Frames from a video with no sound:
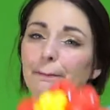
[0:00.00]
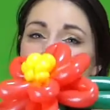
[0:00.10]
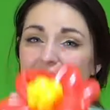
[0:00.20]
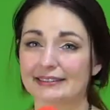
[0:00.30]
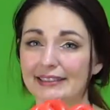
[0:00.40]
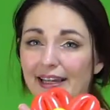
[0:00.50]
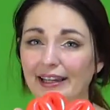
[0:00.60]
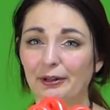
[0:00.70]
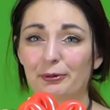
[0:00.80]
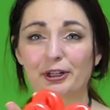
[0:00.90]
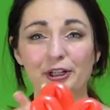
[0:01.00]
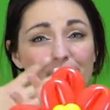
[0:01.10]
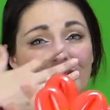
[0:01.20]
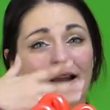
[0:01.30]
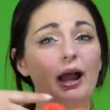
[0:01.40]
But today we're going to
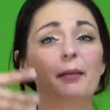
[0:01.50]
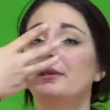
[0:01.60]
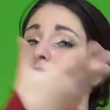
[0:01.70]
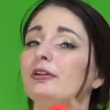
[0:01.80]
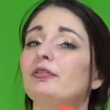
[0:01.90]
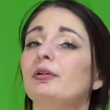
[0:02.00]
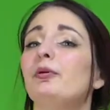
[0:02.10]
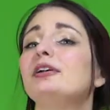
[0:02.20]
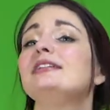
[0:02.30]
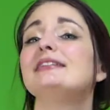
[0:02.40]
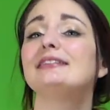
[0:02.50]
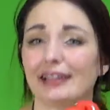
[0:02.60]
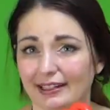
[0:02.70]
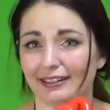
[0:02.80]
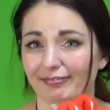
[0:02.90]
make a beautiful poinsettia.
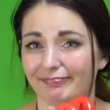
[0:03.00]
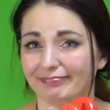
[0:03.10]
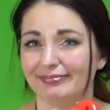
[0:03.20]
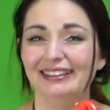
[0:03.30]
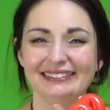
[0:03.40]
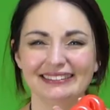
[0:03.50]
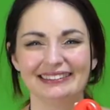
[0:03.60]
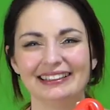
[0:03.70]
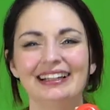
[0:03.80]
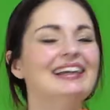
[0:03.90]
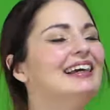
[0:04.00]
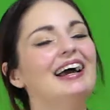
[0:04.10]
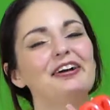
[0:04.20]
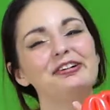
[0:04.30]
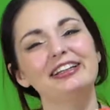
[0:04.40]
I
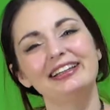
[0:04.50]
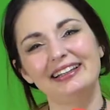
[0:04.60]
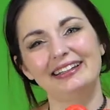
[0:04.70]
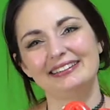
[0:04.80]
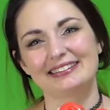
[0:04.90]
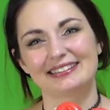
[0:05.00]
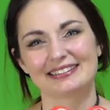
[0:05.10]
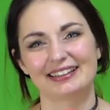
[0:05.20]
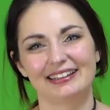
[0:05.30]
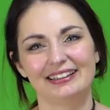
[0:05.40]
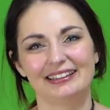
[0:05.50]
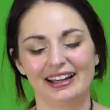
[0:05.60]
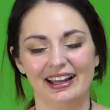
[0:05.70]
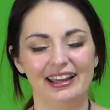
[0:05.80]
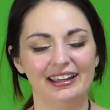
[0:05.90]
really like this design.
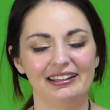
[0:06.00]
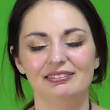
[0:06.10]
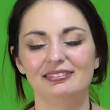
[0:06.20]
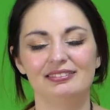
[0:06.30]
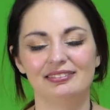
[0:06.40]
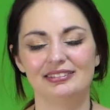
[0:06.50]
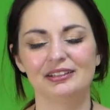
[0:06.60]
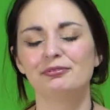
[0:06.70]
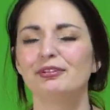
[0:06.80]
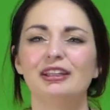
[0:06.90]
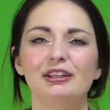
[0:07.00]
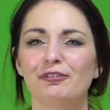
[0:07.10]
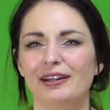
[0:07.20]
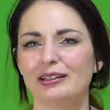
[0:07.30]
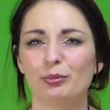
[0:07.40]
I didn't really
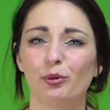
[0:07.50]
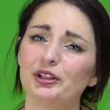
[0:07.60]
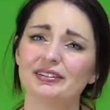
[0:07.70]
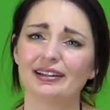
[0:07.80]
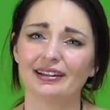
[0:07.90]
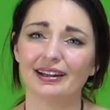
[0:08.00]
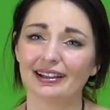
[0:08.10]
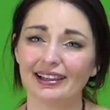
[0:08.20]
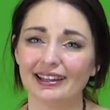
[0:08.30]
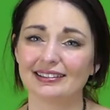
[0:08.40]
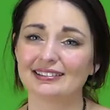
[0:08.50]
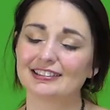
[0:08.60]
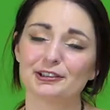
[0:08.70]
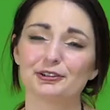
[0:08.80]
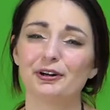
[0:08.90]
find a poinsettia I liked,
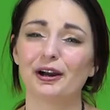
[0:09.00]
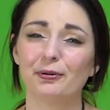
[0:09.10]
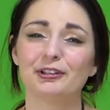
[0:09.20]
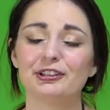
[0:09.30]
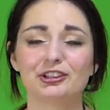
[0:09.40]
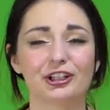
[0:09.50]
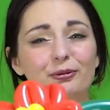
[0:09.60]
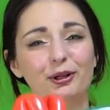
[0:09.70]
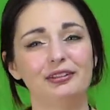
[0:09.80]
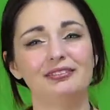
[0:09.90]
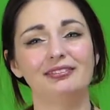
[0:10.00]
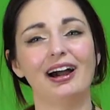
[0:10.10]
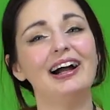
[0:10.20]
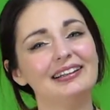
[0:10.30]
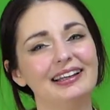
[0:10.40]
so I wanted to share one
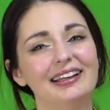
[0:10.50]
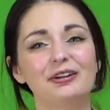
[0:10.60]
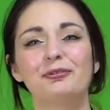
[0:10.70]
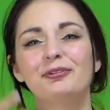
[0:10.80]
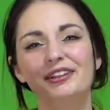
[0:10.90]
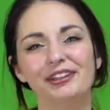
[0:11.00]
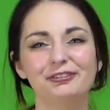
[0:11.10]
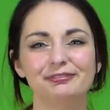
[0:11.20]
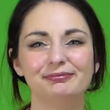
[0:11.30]
I like with you.